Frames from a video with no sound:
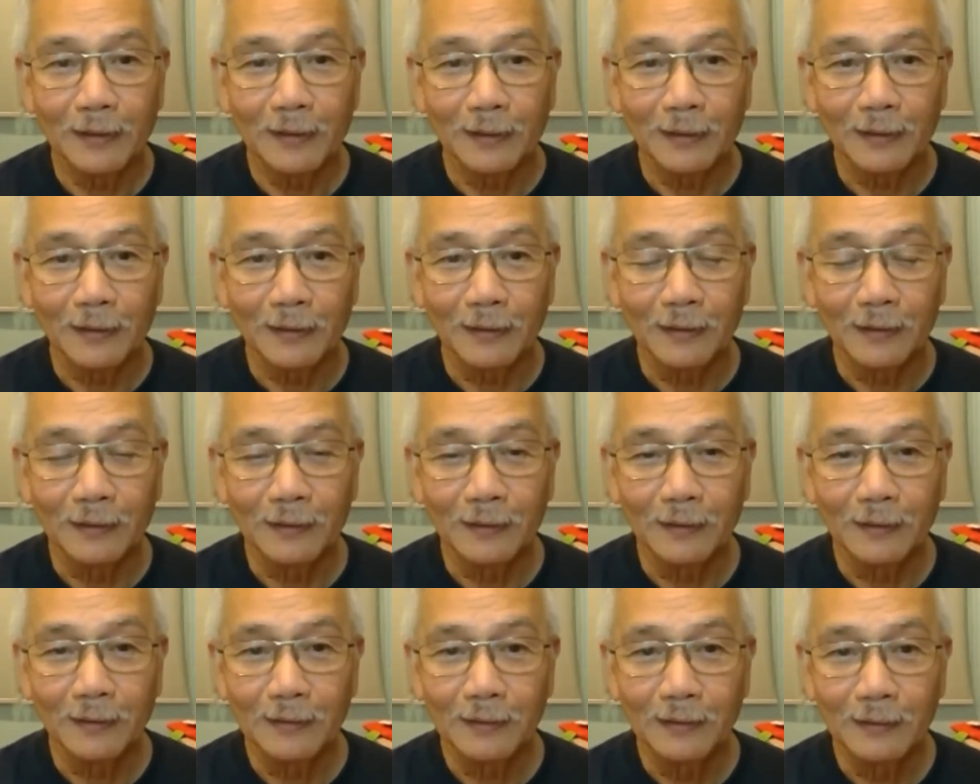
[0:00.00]
uh,
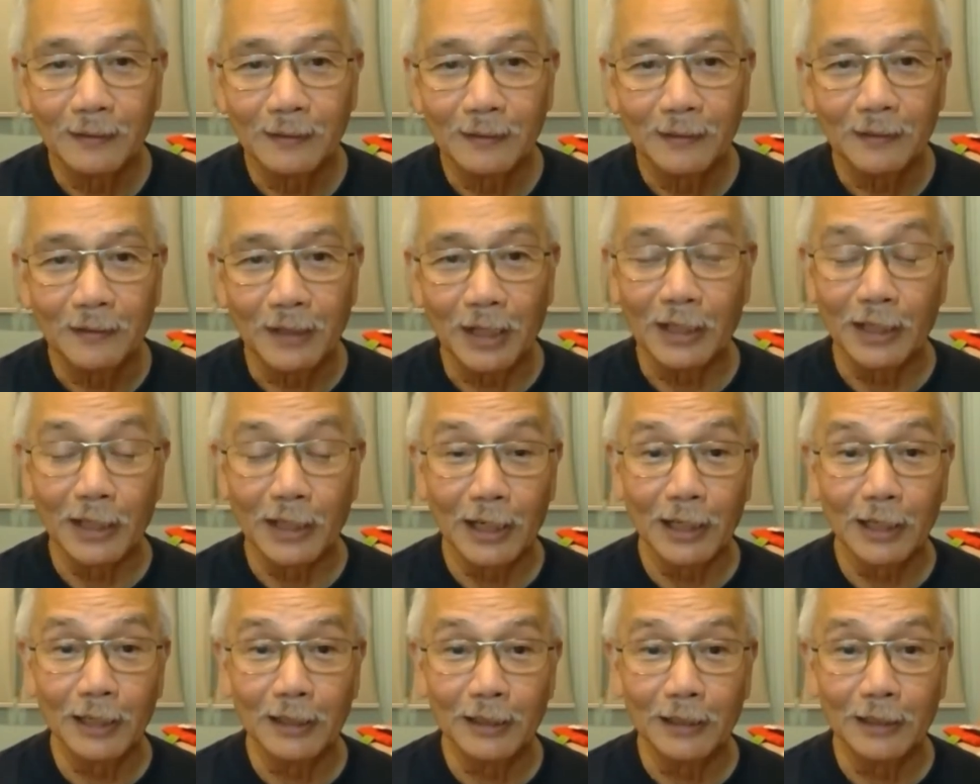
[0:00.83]
there
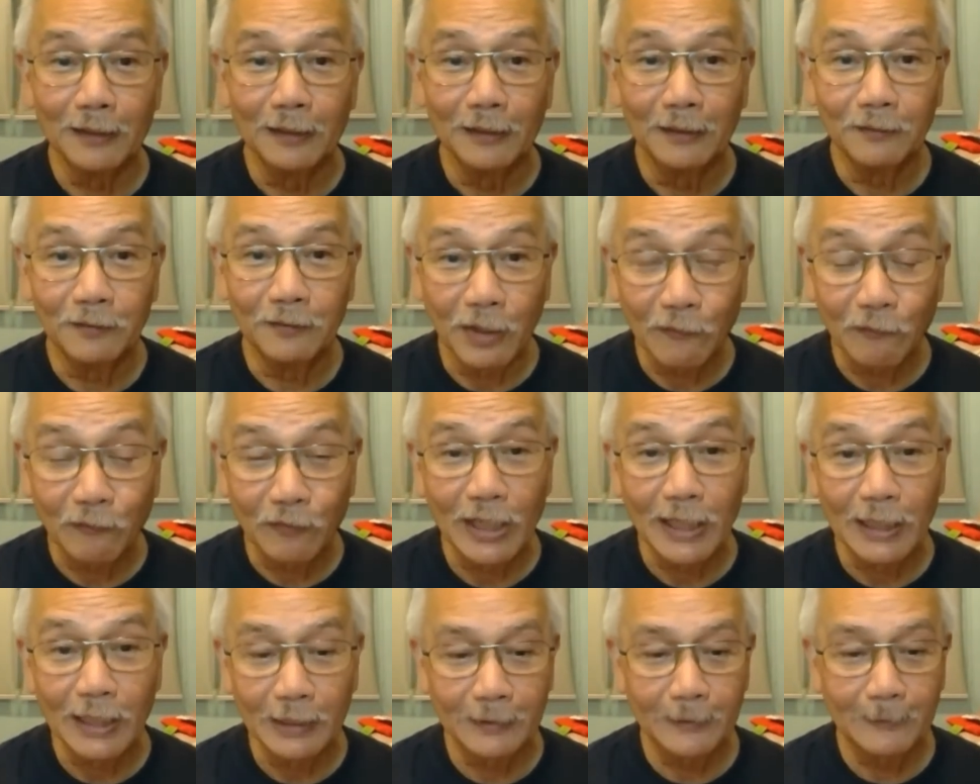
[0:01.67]
are
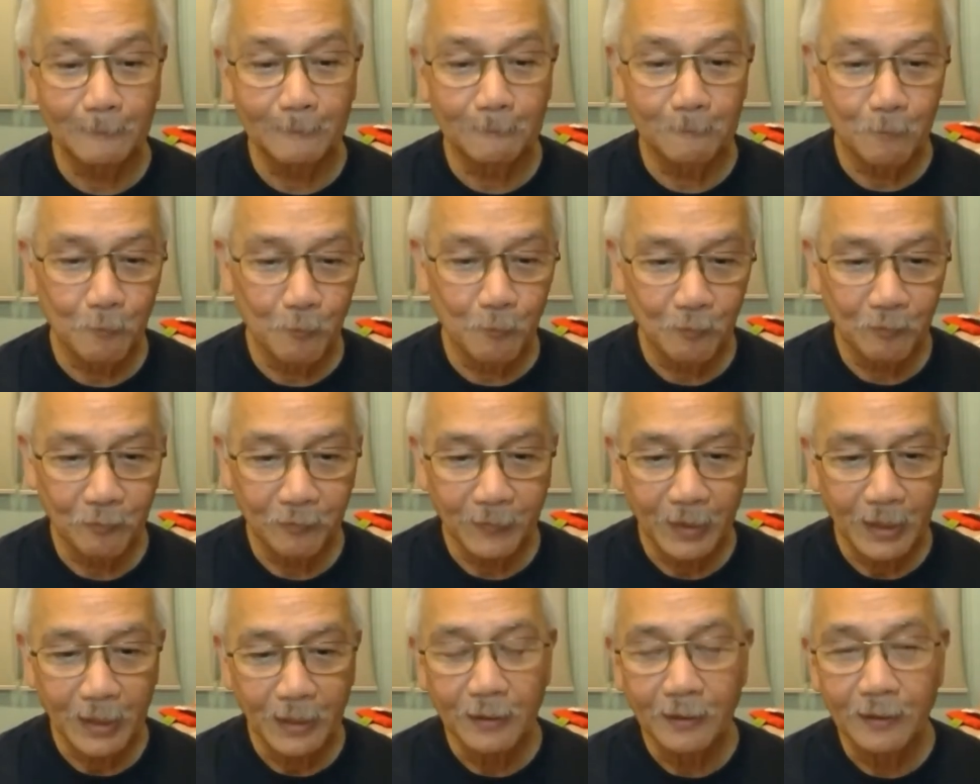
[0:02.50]
different
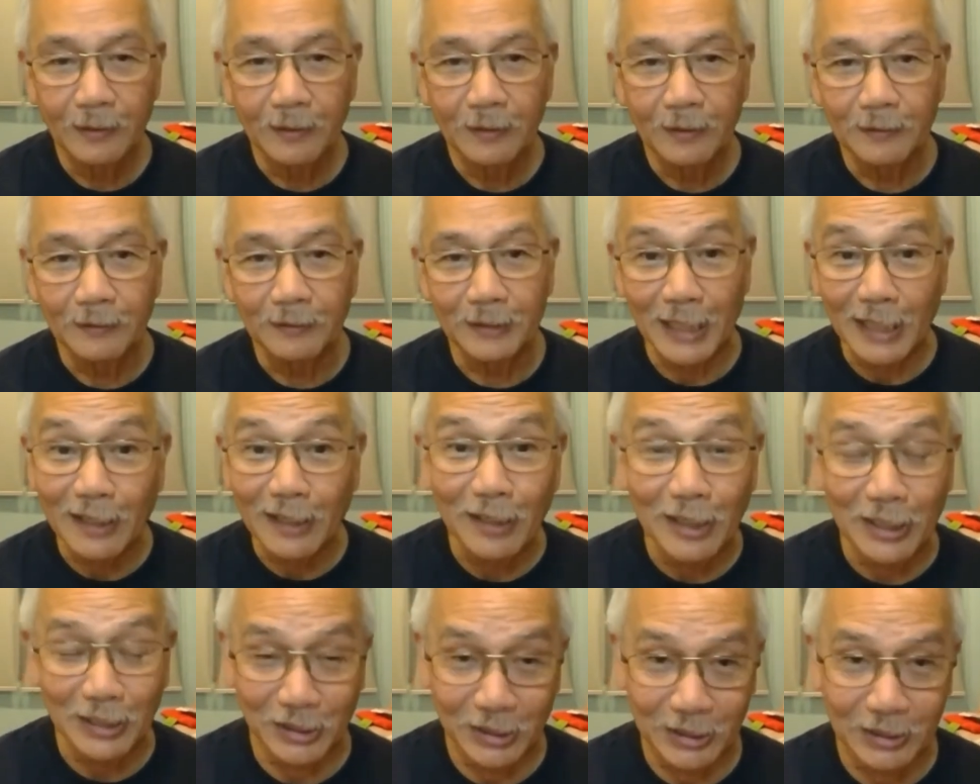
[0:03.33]

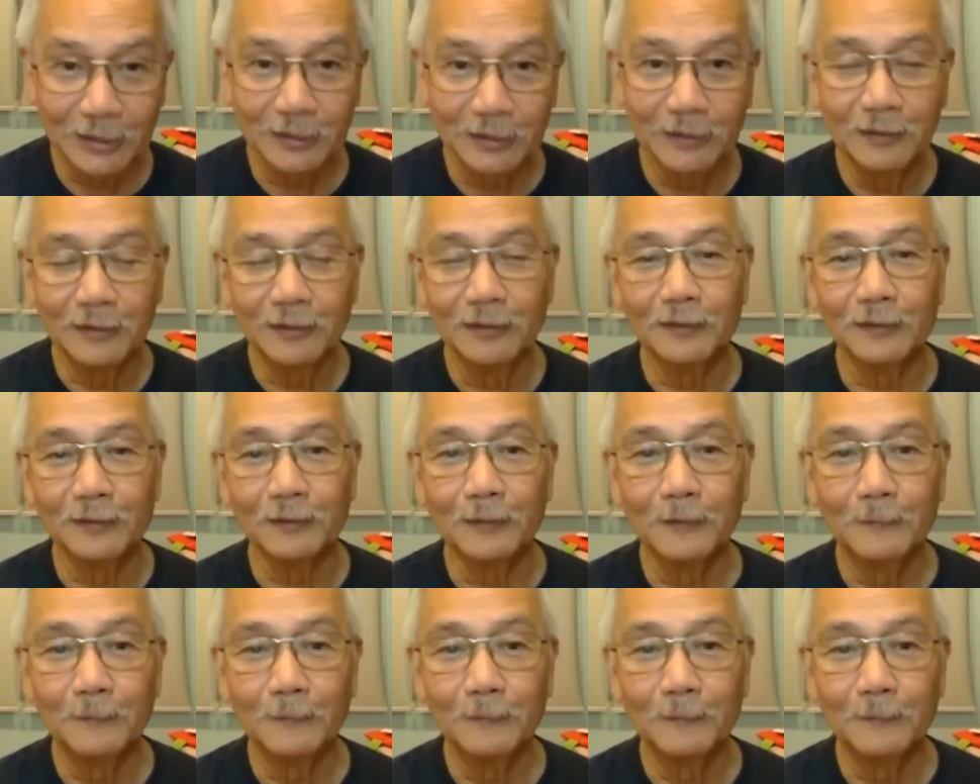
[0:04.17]
degrees.